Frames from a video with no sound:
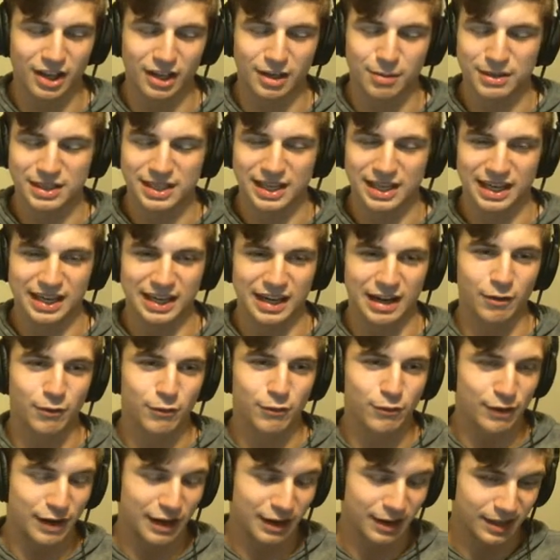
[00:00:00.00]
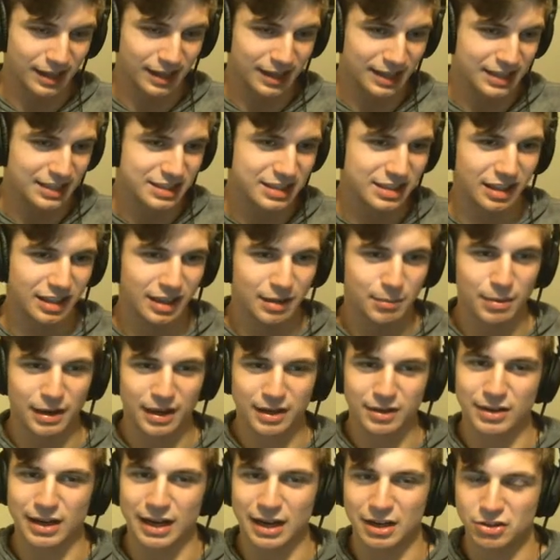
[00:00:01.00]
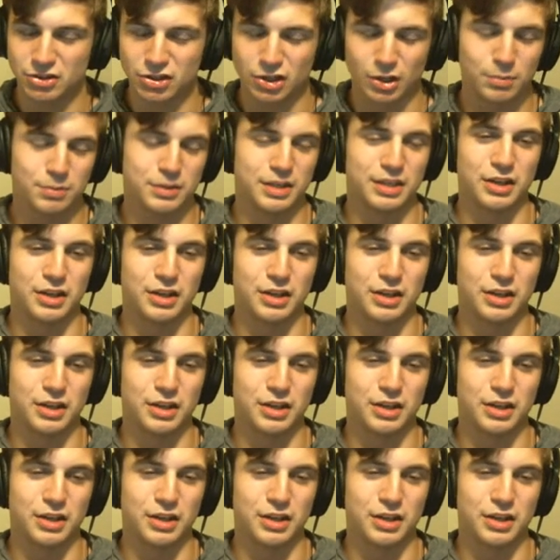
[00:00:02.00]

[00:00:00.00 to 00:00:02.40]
can be taken out very easily by ground troops,